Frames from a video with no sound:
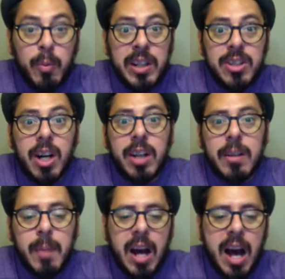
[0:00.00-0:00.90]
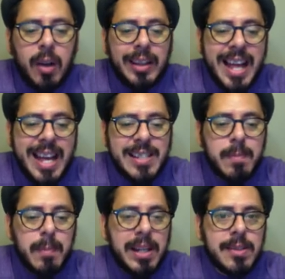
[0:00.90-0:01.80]
And we talked about how
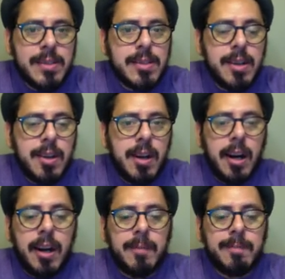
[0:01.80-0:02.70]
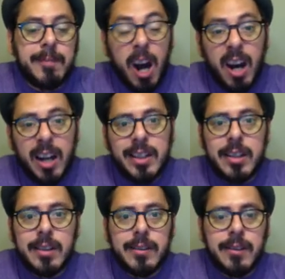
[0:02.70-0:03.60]
less means
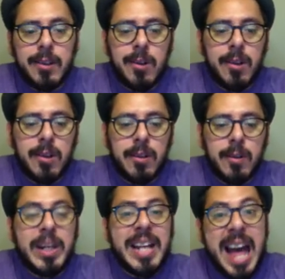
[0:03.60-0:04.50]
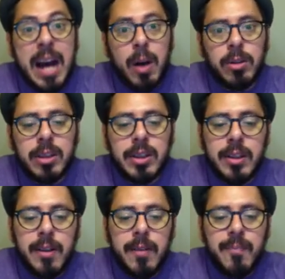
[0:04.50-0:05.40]
not or without
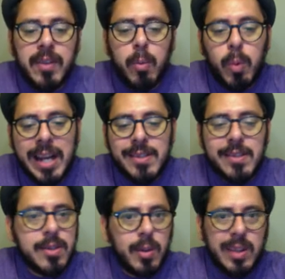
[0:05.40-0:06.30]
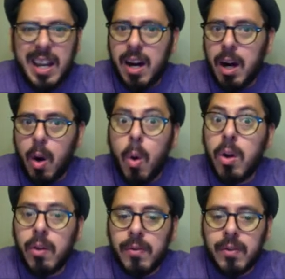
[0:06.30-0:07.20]
rest. So they are
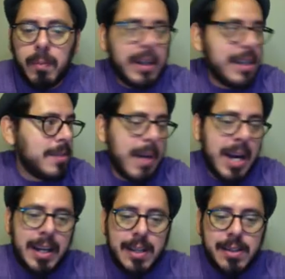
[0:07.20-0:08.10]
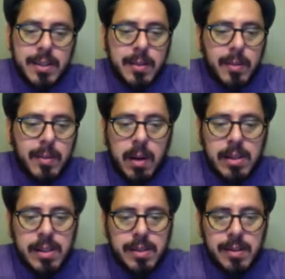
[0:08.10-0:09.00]
all over the place. Mine is right
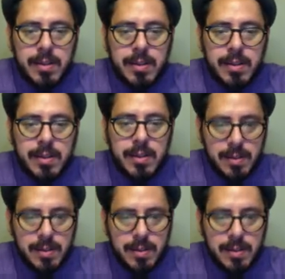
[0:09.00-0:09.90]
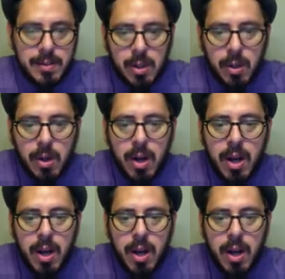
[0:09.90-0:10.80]
now it's slipping a little bit. So
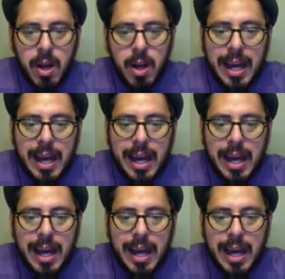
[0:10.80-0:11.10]
a